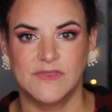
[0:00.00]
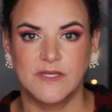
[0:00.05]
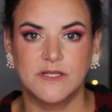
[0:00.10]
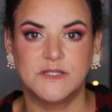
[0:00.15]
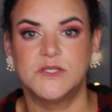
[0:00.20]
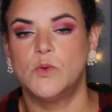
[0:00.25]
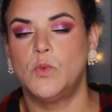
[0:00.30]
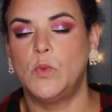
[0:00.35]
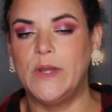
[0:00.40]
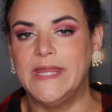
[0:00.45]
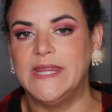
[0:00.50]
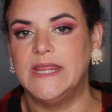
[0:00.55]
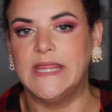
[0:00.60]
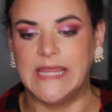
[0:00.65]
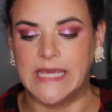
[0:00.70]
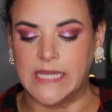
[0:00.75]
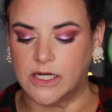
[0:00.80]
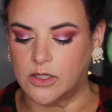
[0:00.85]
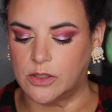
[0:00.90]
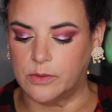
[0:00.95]
there's a win
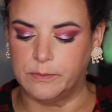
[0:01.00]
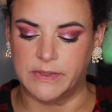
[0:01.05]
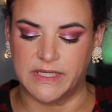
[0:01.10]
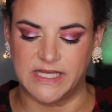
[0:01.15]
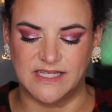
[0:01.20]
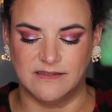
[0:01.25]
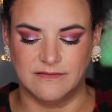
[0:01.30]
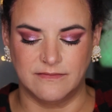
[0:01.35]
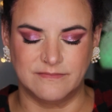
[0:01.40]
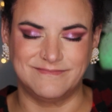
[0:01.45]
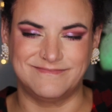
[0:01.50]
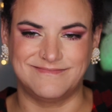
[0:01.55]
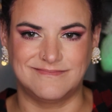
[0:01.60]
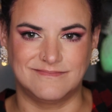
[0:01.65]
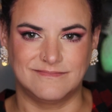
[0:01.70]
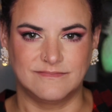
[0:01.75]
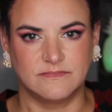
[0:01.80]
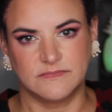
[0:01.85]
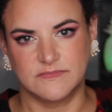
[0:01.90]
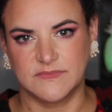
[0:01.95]
there, but
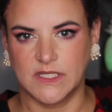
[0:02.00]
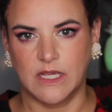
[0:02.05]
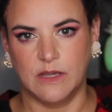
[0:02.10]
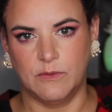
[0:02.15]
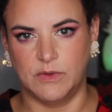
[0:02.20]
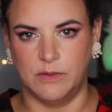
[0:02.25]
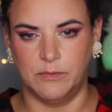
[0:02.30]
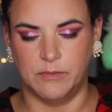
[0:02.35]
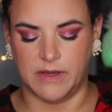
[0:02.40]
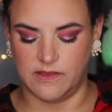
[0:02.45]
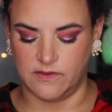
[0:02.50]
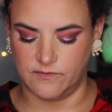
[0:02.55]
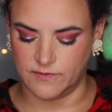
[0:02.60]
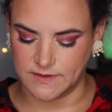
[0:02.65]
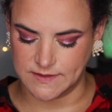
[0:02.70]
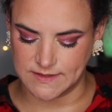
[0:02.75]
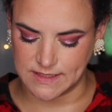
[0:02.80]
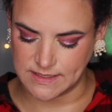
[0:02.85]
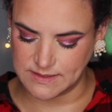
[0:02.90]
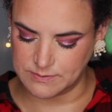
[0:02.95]
mm, I wouldn't buy the
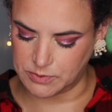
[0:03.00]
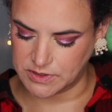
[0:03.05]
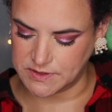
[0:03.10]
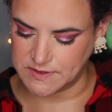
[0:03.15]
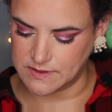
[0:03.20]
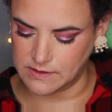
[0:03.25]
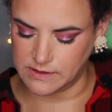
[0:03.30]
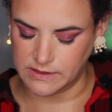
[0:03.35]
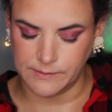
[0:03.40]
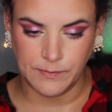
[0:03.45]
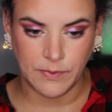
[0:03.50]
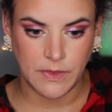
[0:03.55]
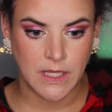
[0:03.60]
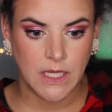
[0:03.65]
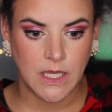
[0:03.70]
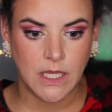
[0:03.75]
full size personally.